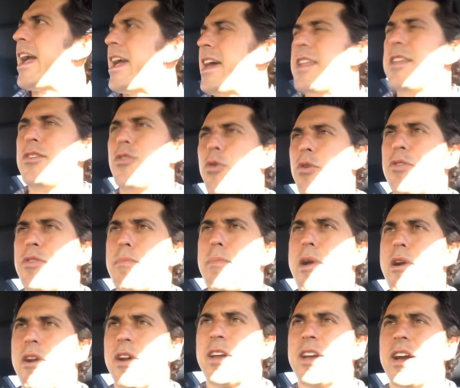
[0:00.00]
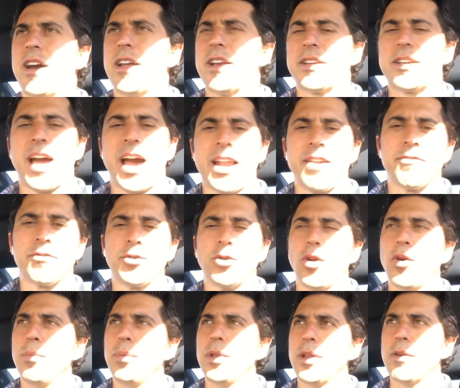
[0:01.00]
in North America and kind of
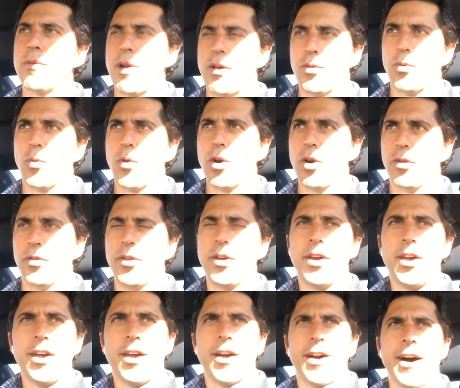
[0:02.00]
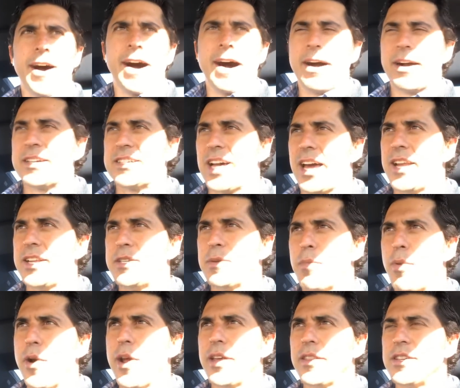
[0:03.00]
globally around the world. Excited to
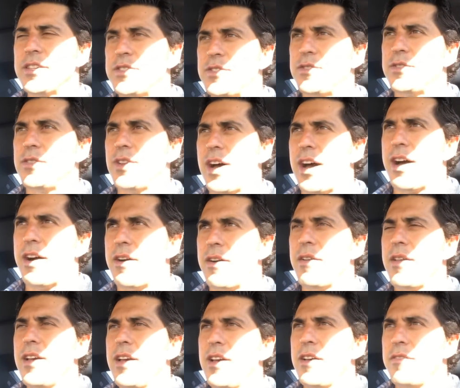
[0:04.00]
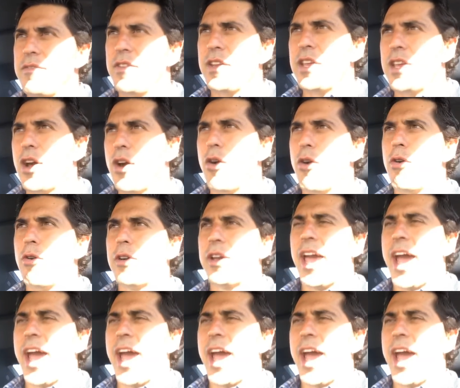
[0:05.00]
bring this video